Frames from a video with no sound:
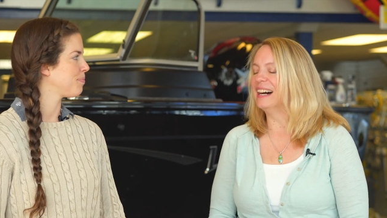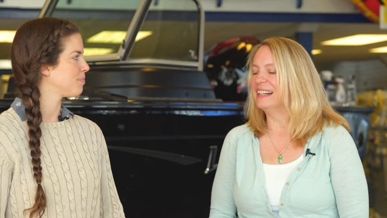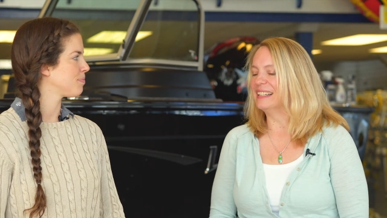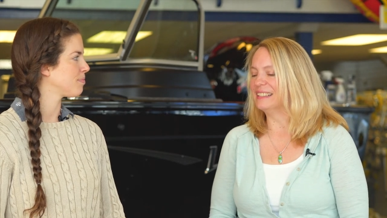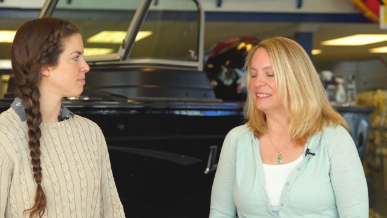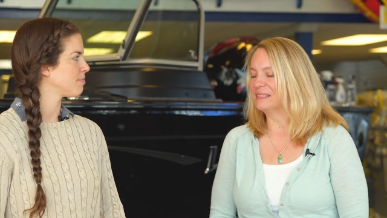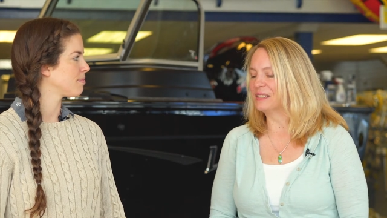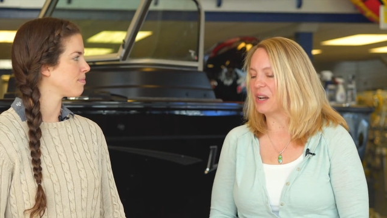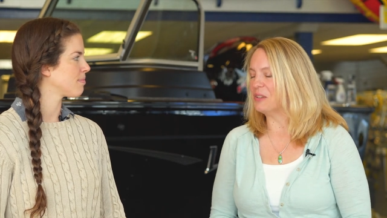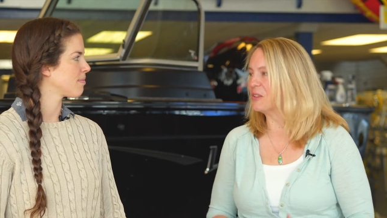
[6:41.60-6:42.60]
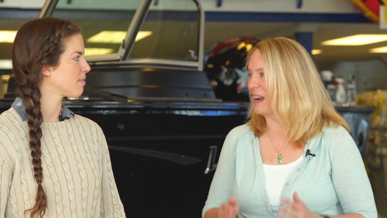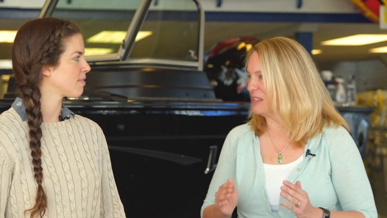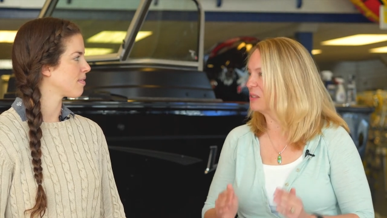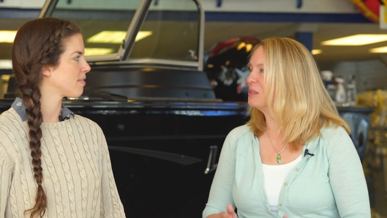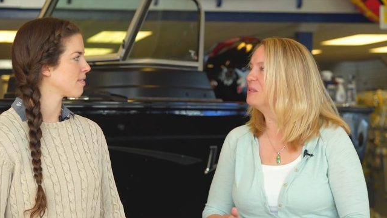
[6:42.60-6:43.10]
Speaker 1: a cut and
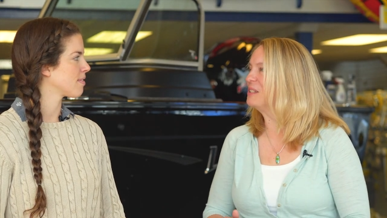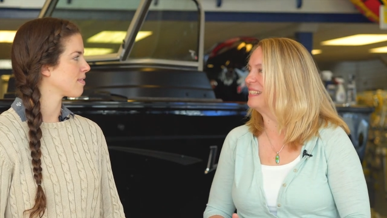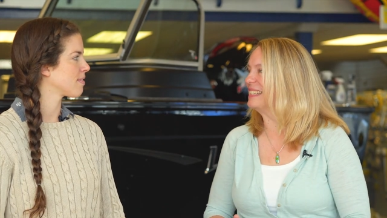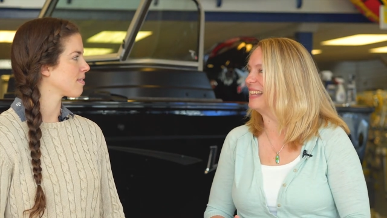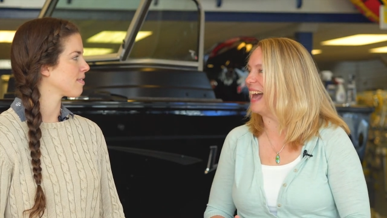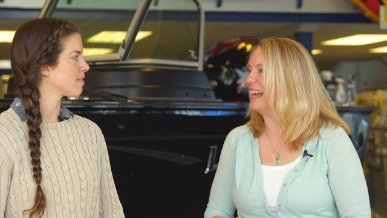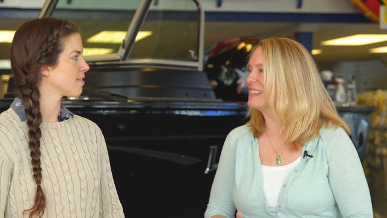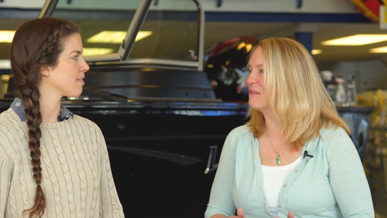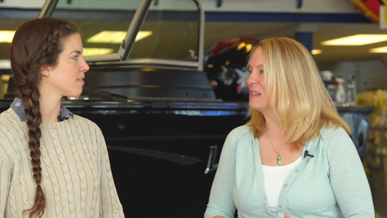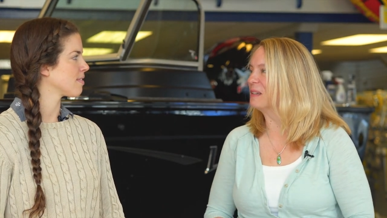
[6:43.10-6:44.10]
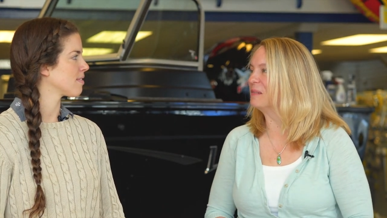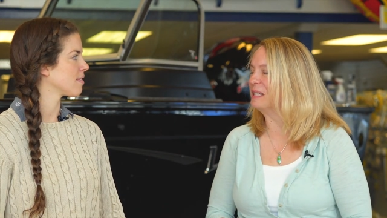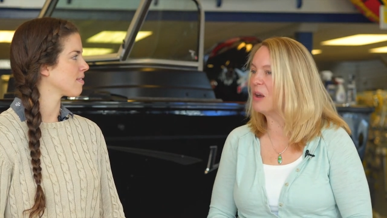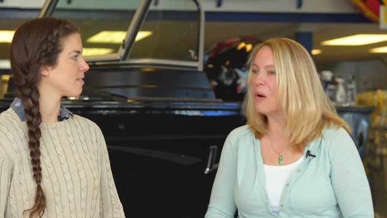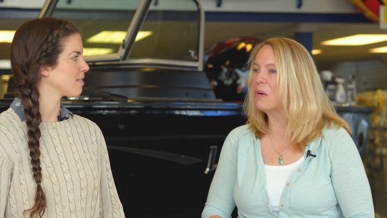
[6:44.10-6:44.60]
dried solution to that. It's something that
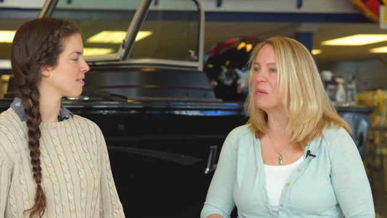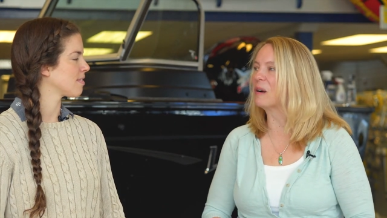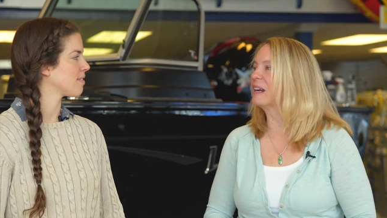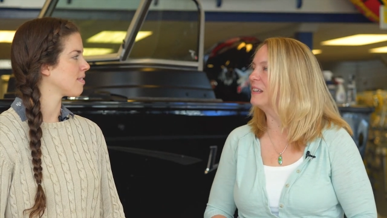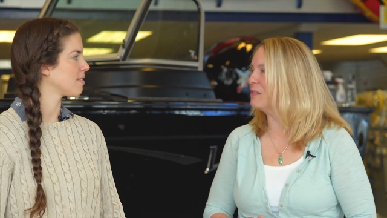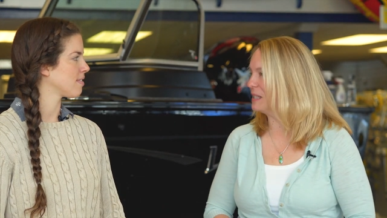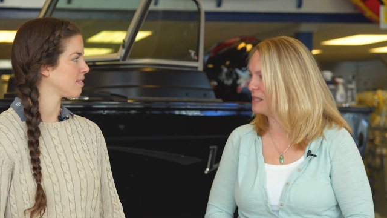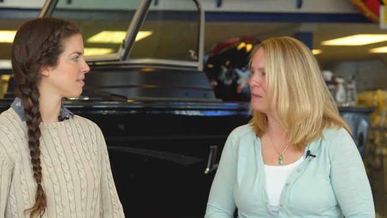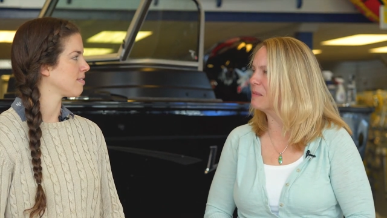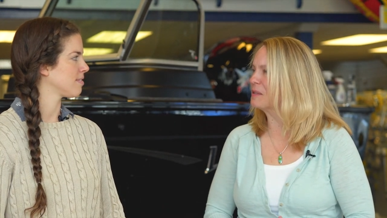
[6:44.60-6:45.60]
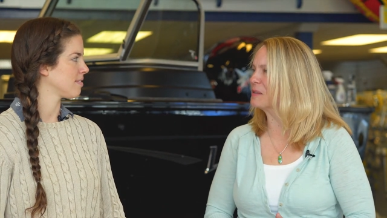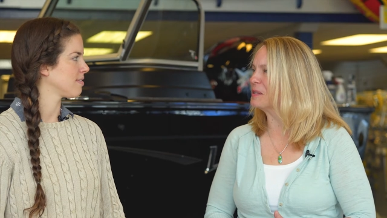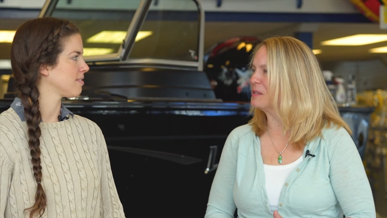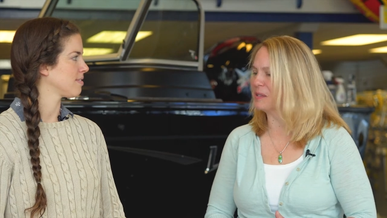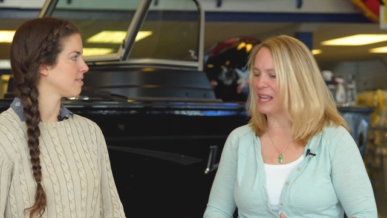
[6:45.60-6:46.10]
we know will work. And if you get zebra
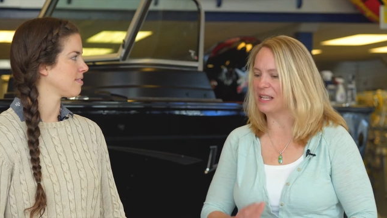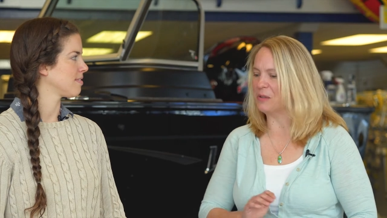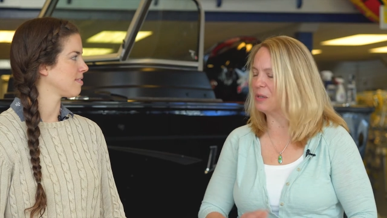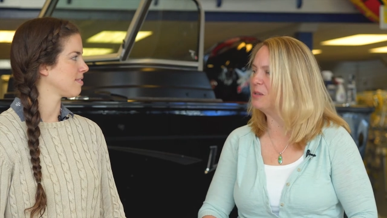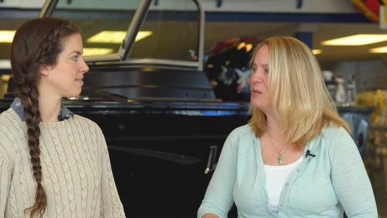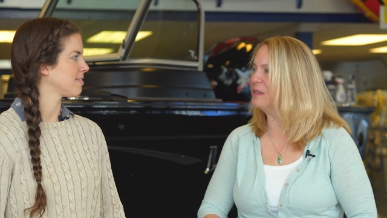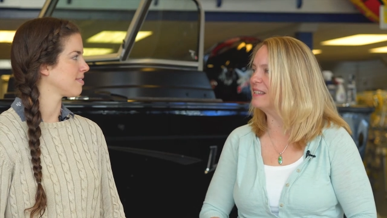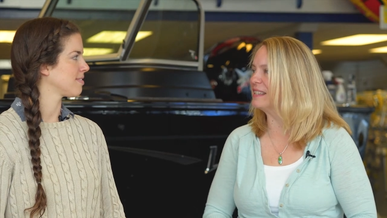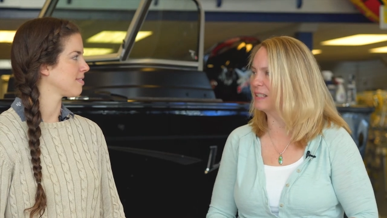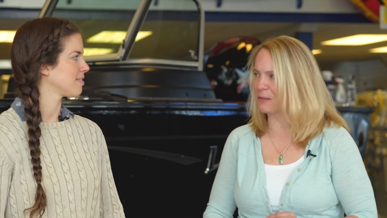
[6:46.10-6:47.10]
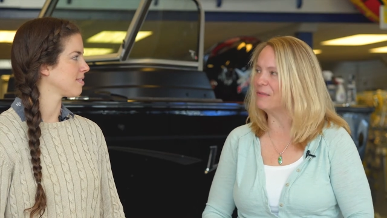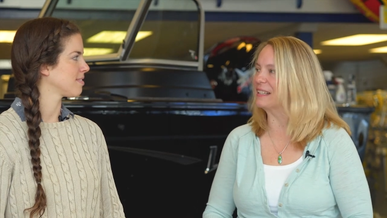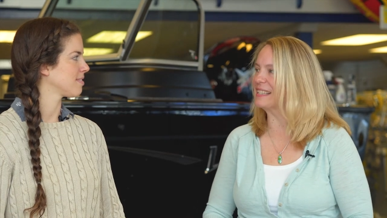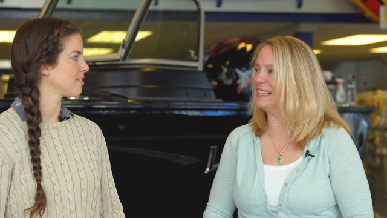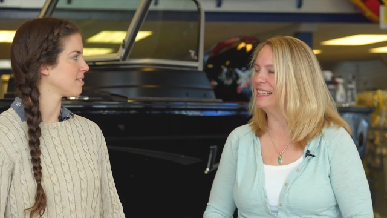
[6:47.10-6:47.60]
mussels in your lake, you can do this and it'll
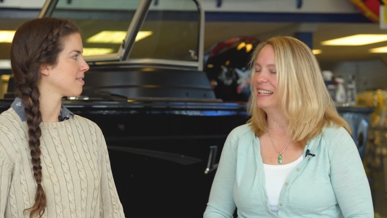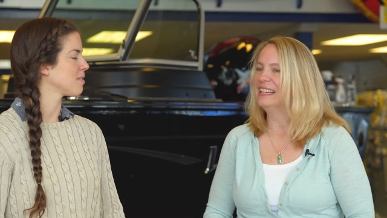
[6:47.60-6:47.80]
fix it.